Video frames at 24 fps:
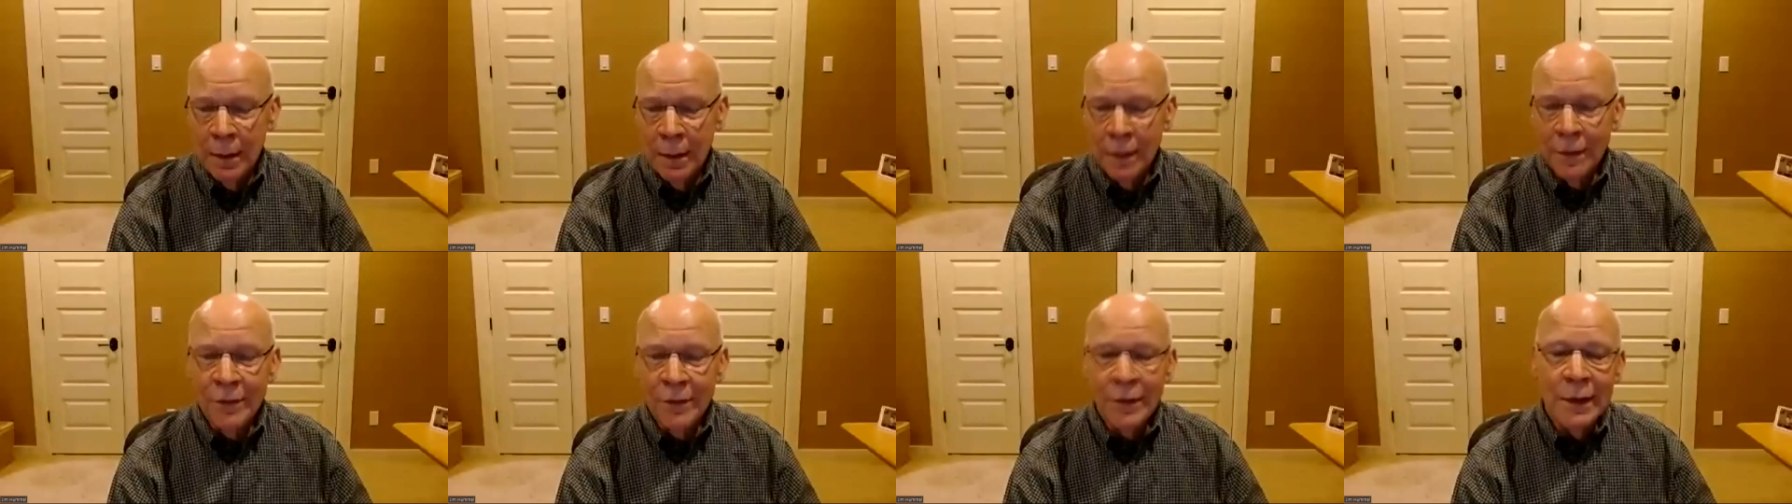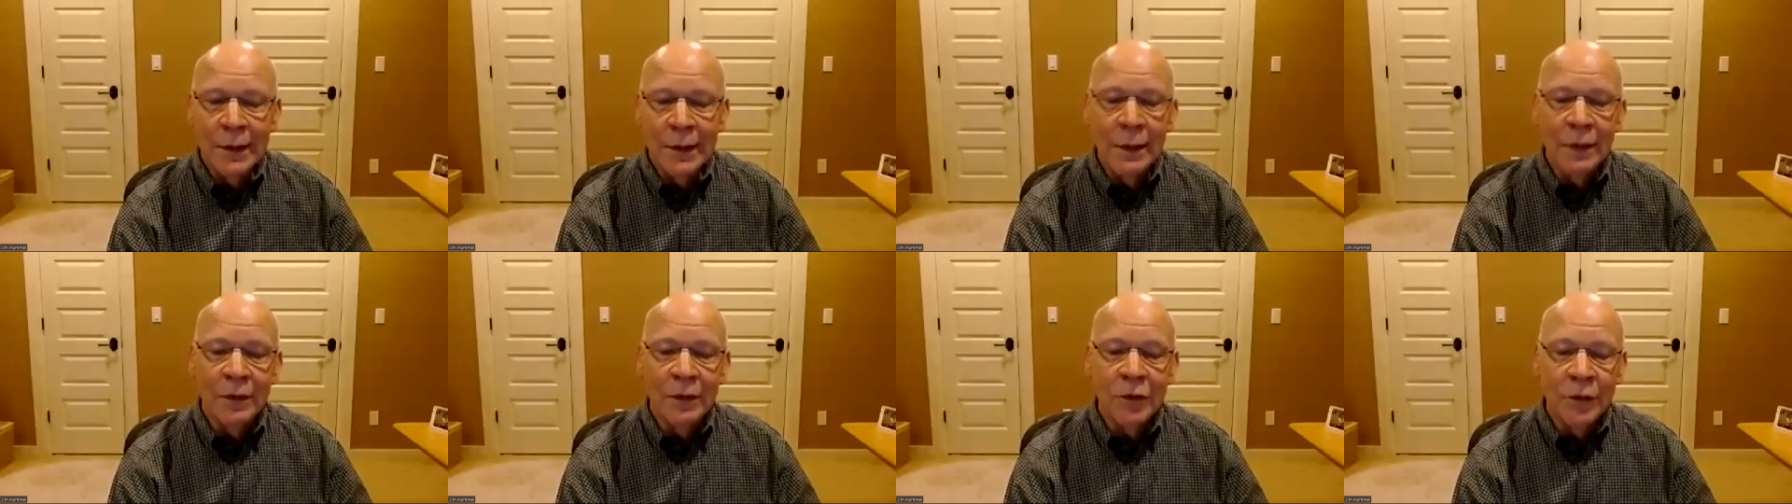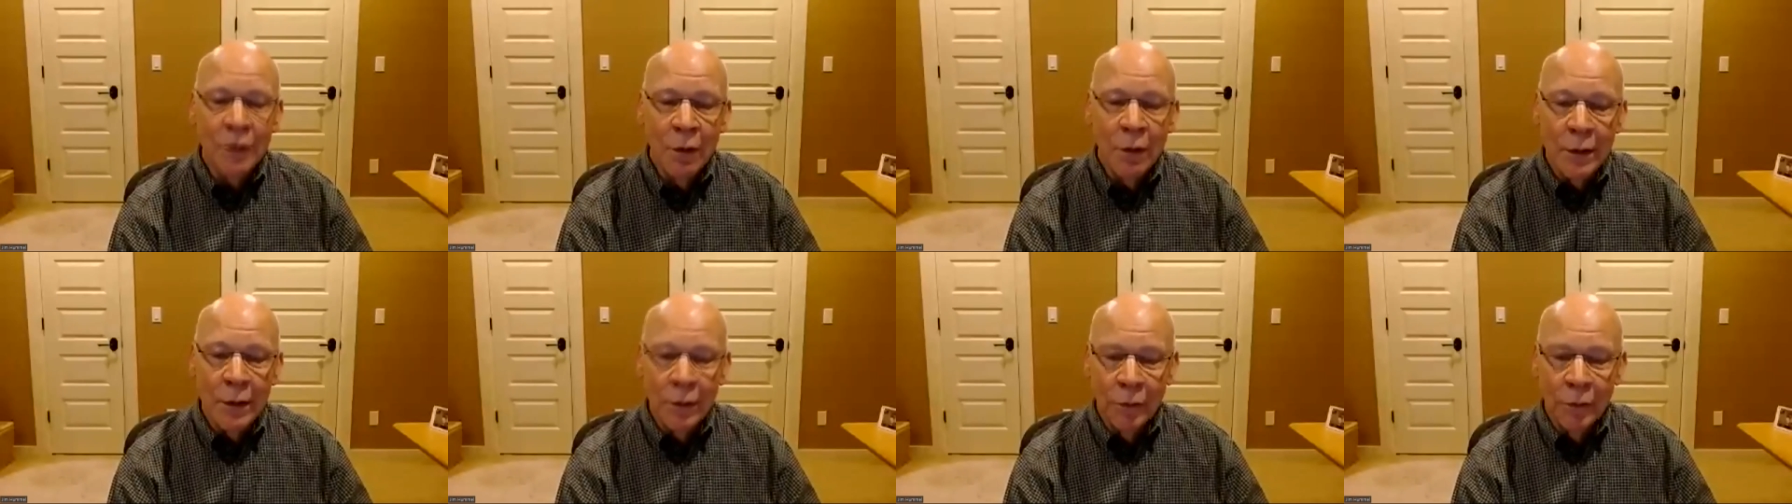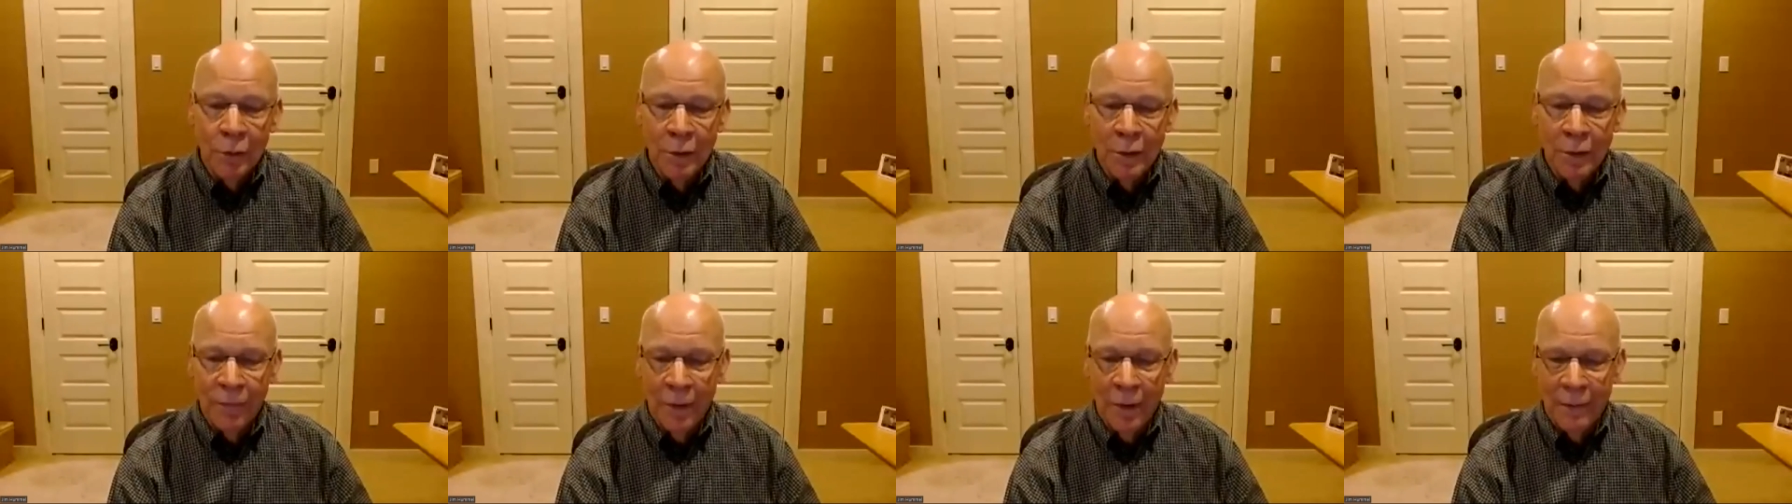let's start at
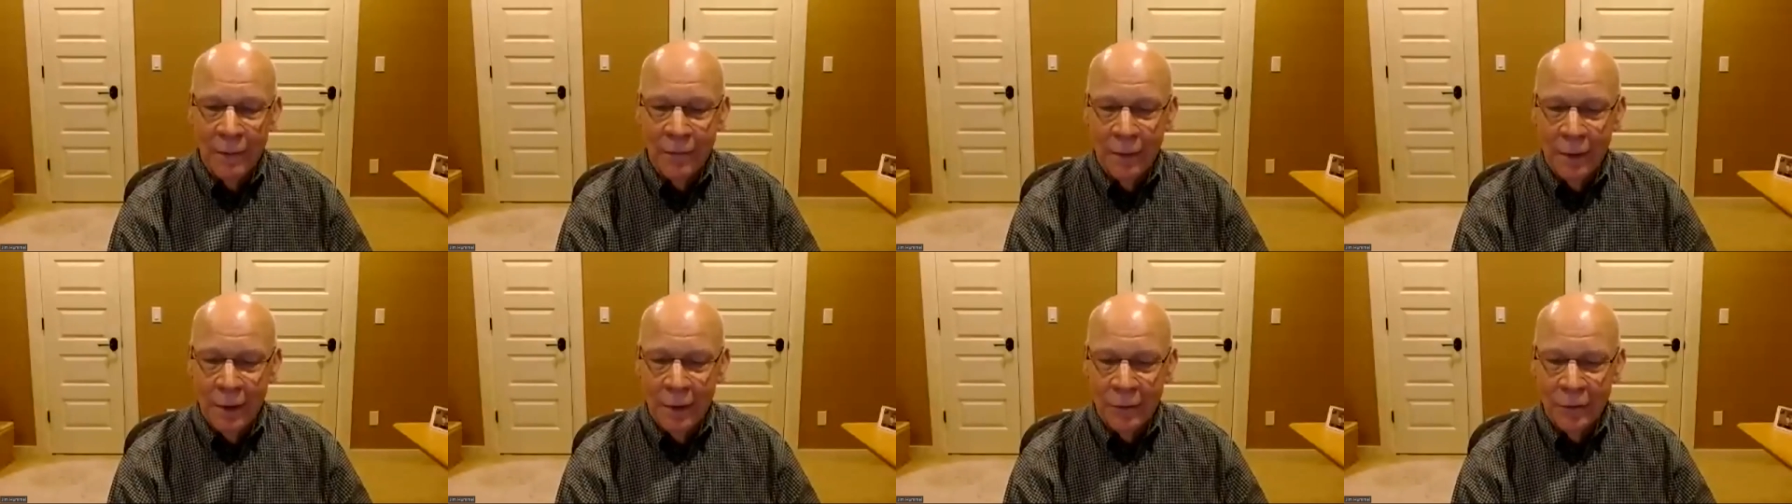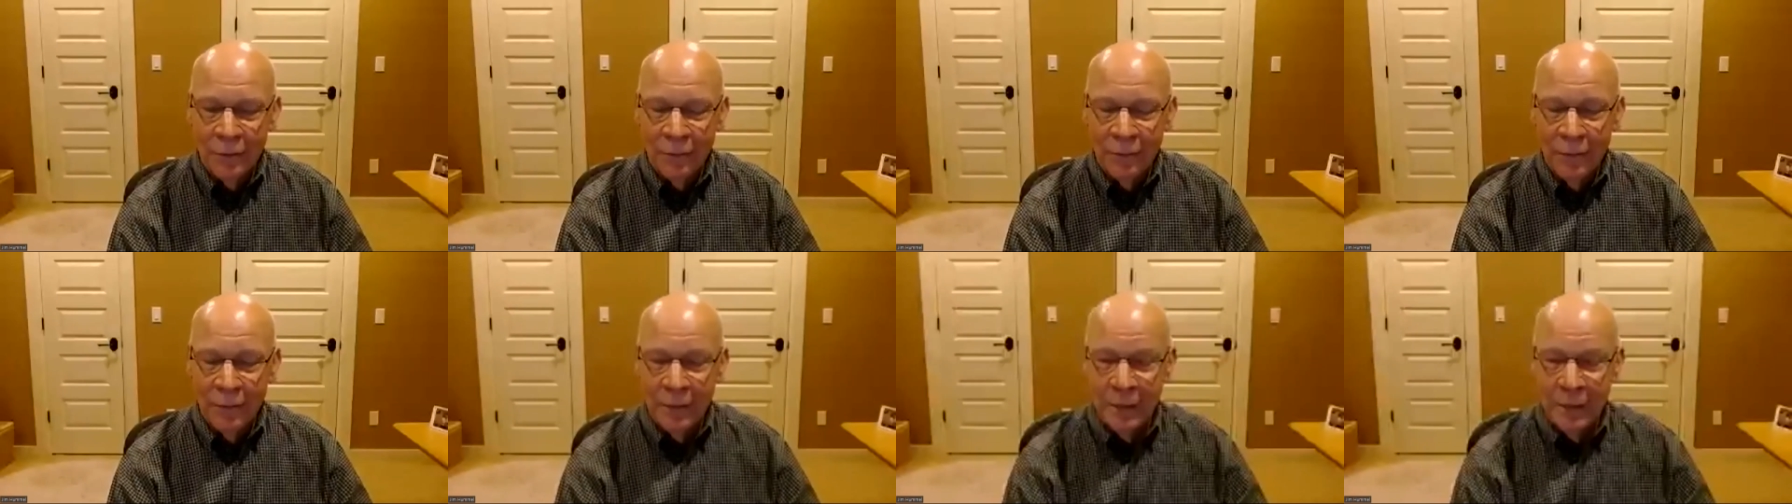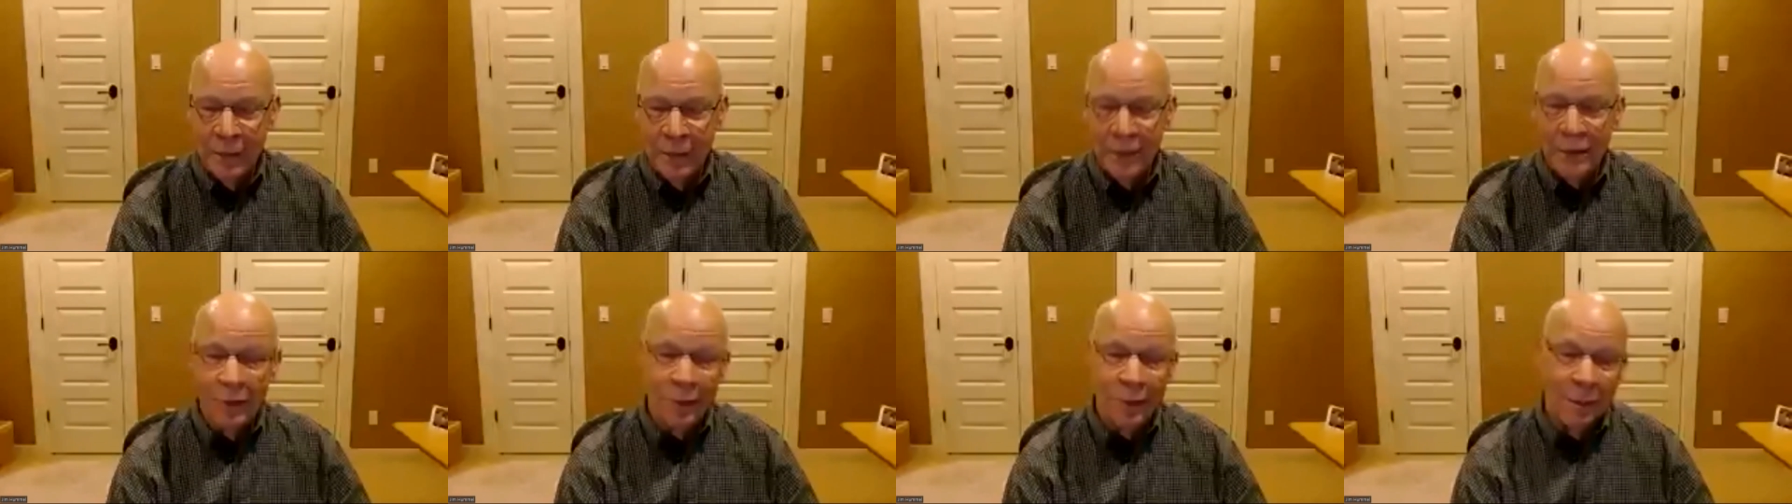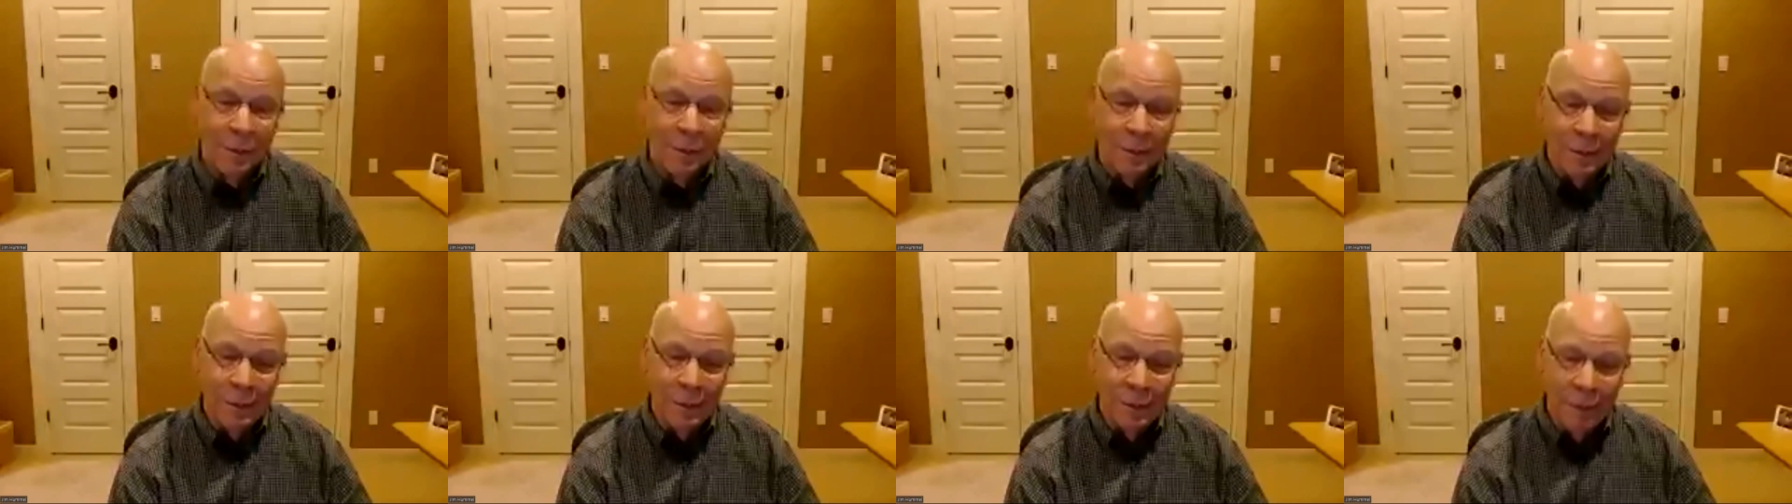35,000 feet. I just
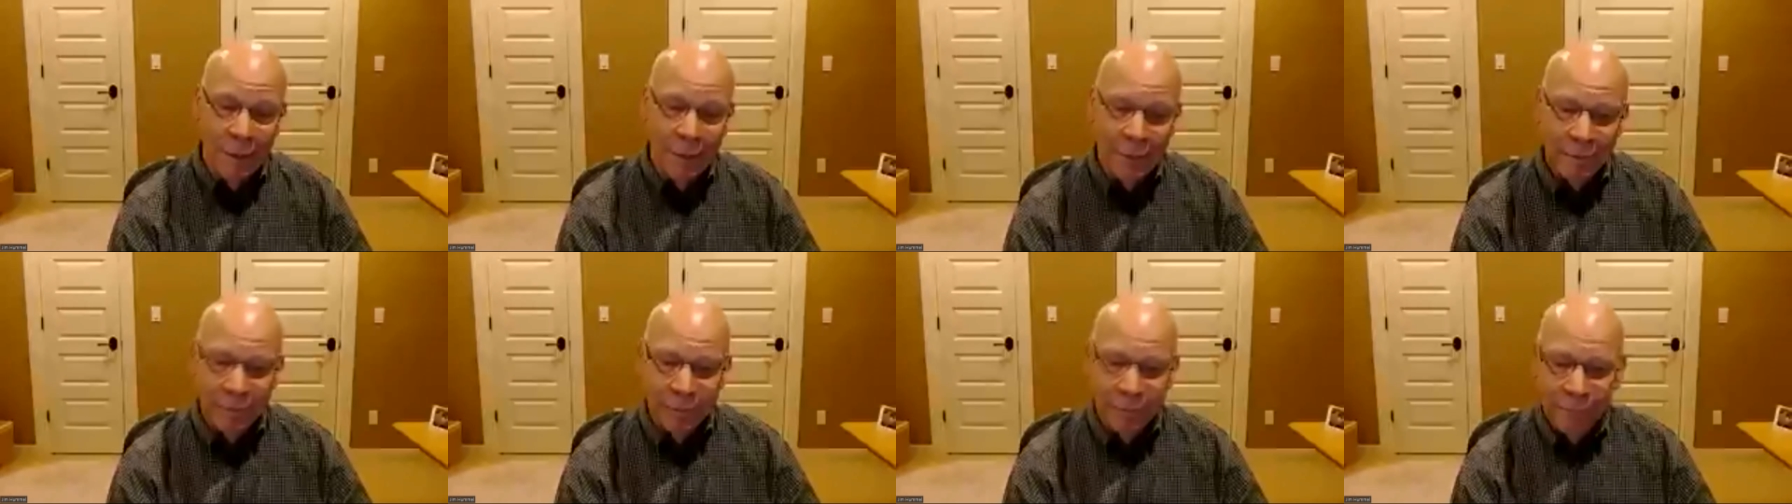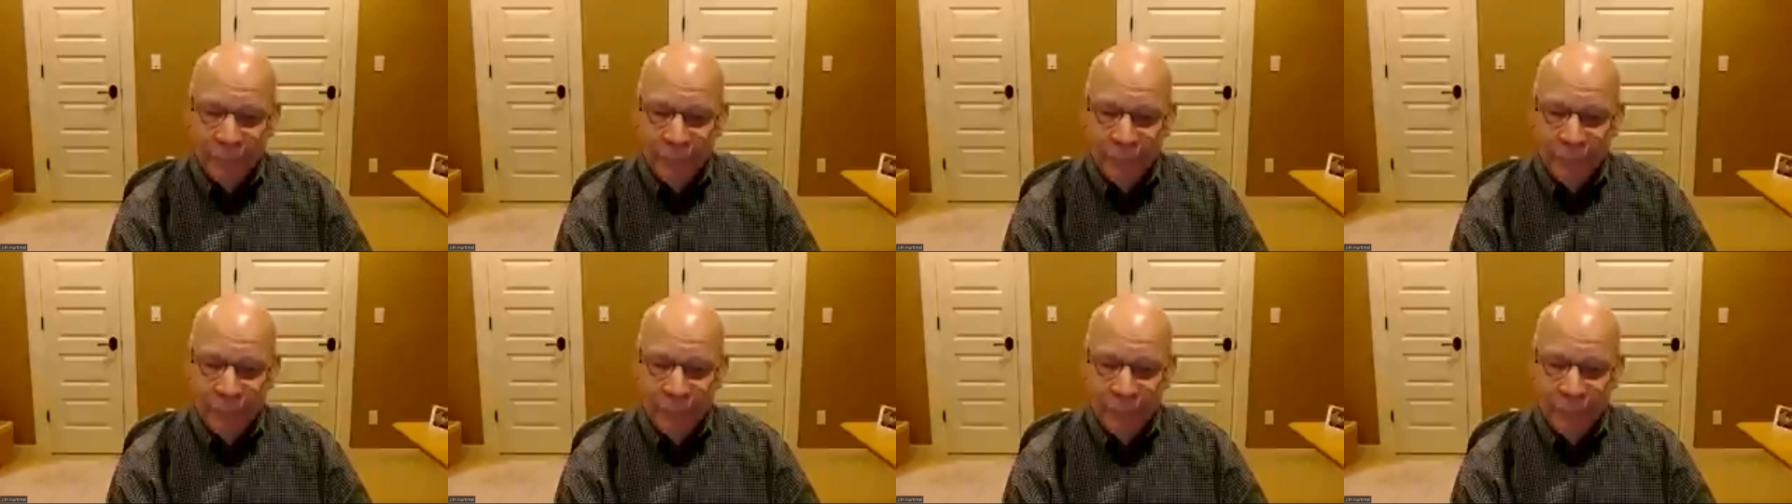looked this up.